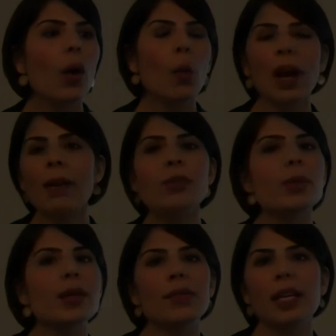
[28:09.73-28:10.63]
what I'm
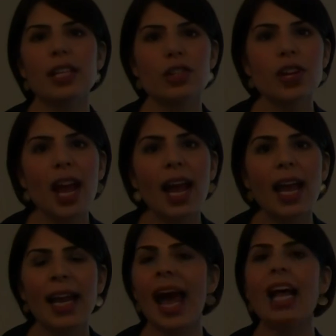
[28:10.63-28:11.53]
doing for each day
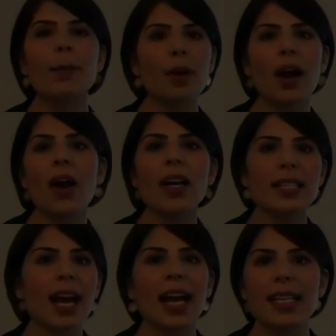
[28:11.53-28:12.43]
and how to
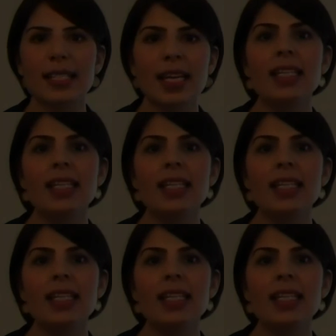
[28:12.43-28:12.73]
prioritize